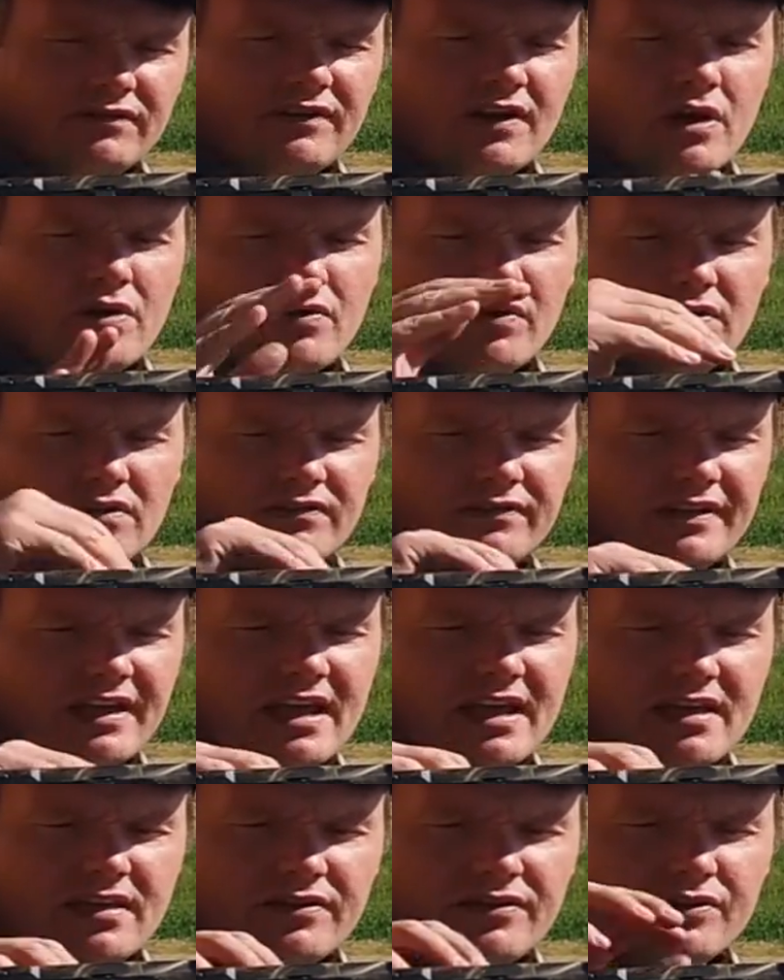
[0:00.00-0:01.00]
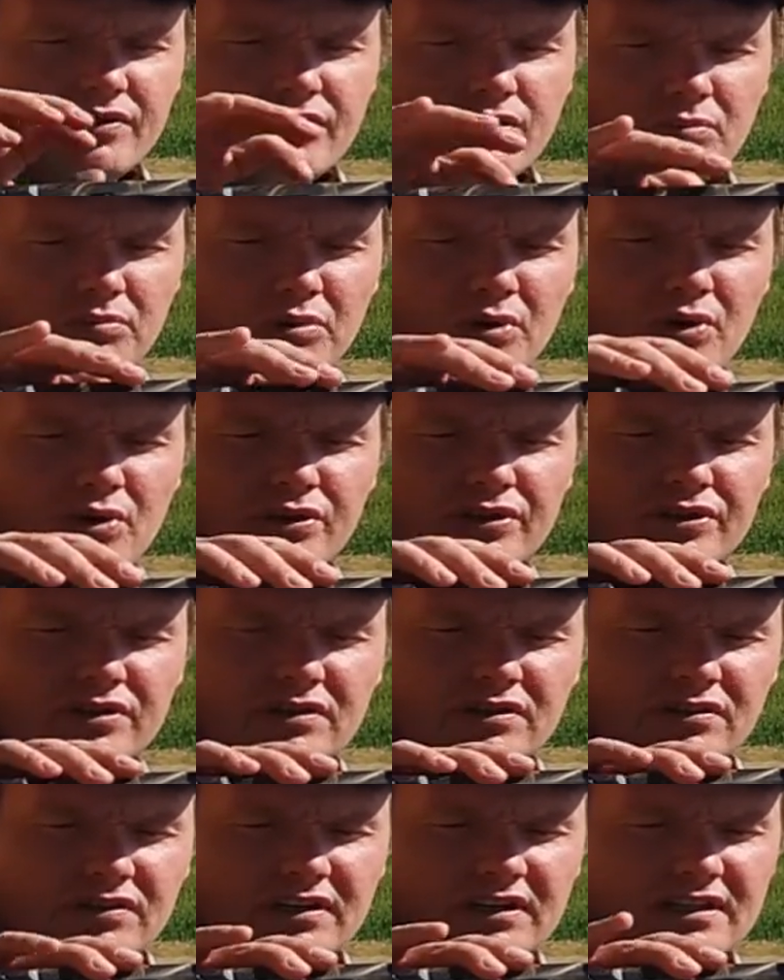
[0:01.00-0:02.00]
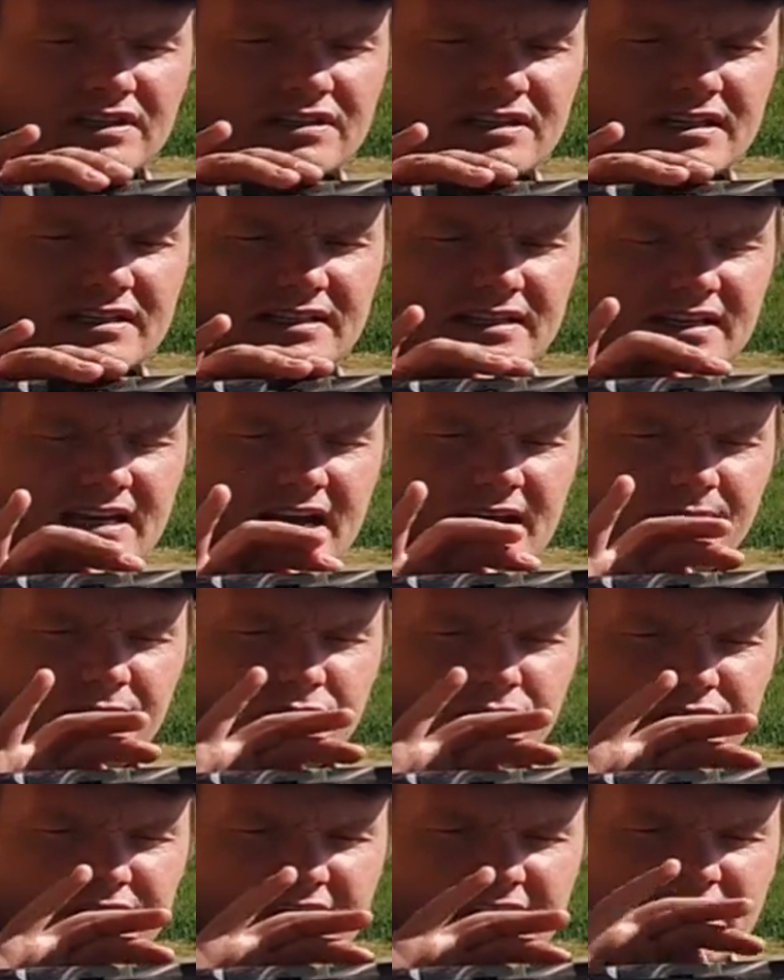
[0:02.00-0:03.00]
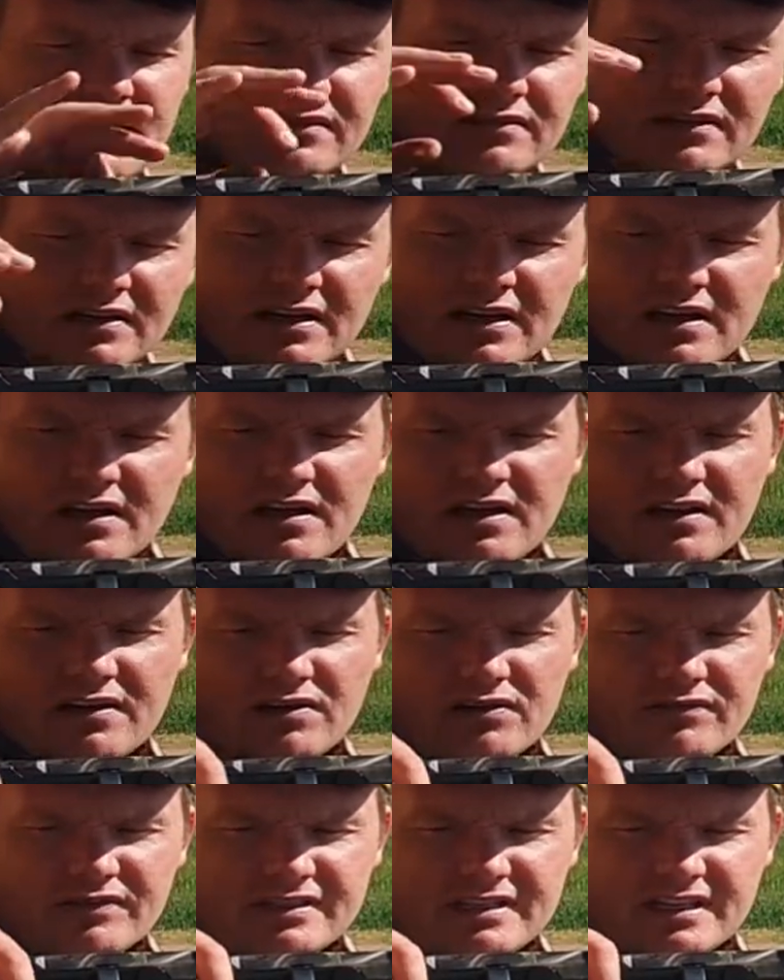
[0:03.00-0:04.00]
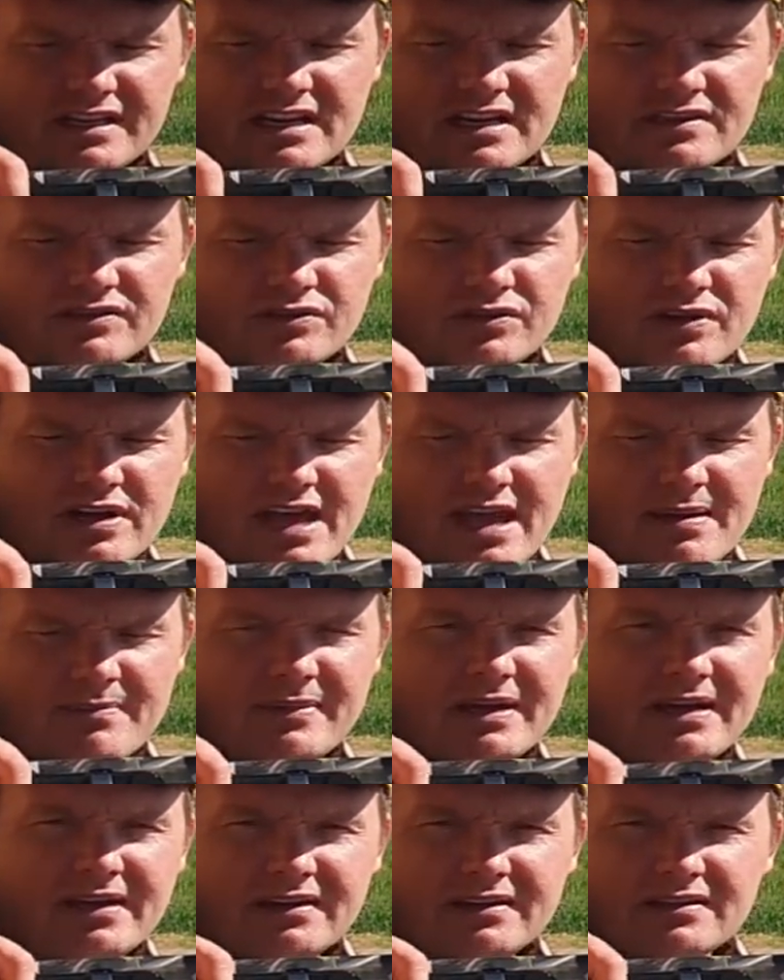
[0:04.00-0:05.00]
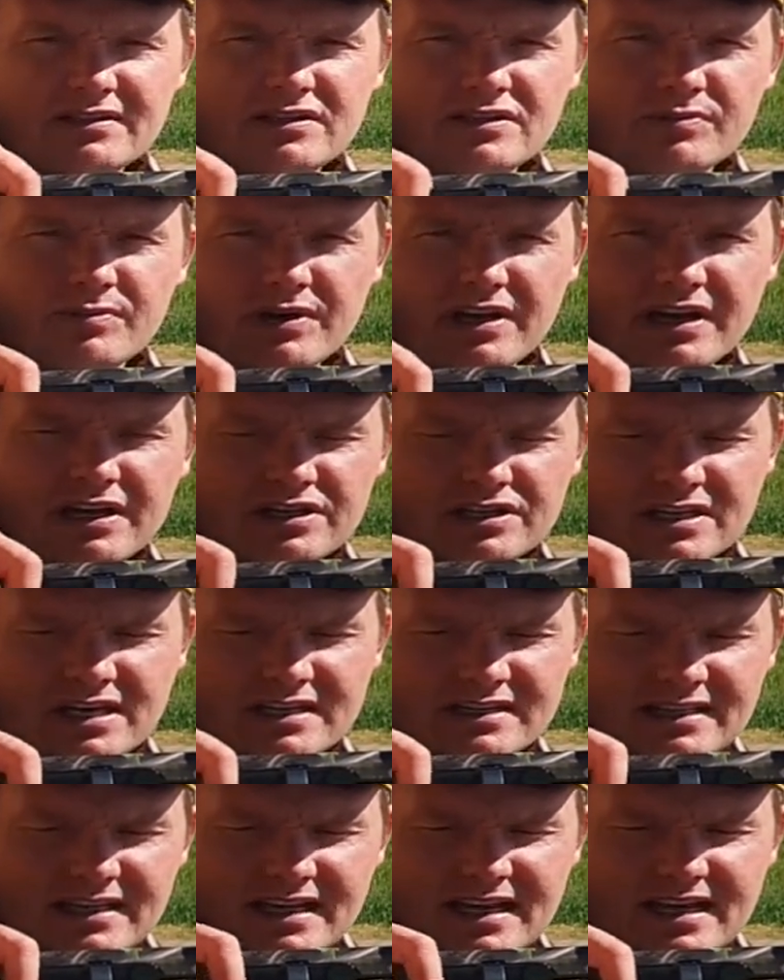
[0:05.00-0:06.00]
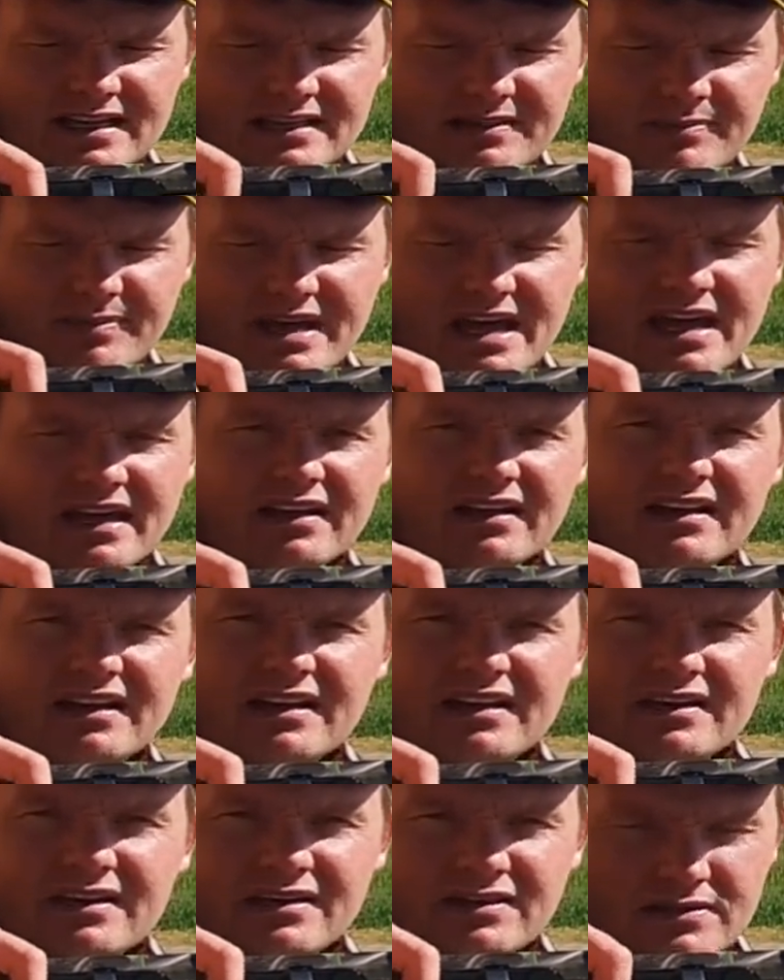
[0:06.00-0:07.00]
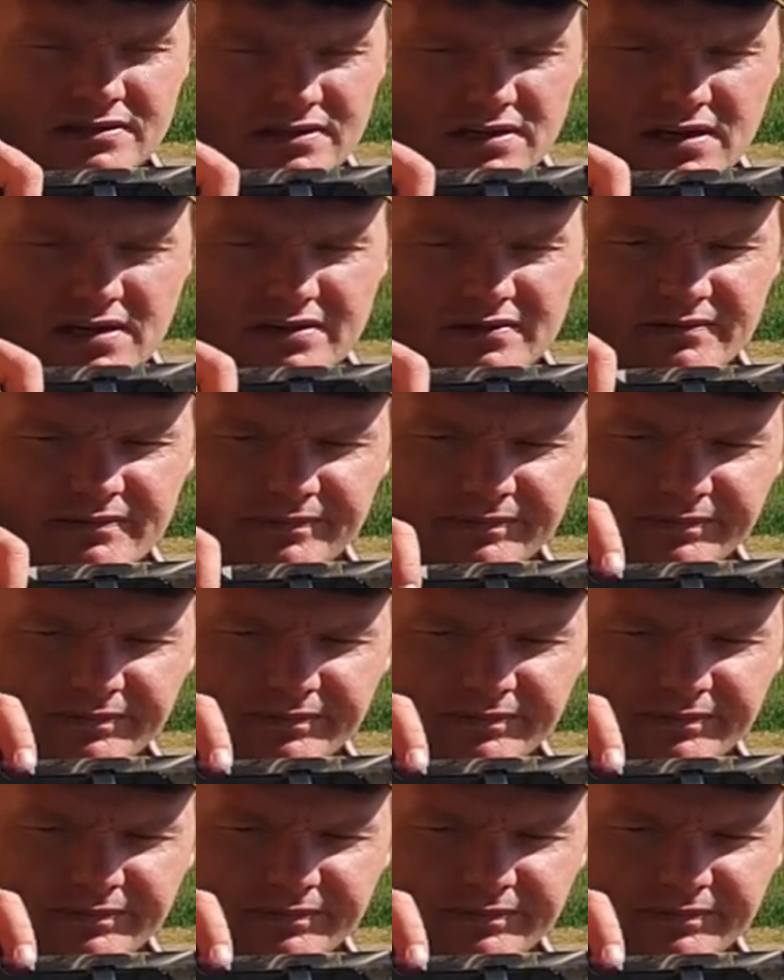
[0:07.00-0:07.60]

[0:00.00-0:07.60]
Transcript: flow of air through your port. You can adjust it up or down and obviously as your hammer spring adjuster here at the back. So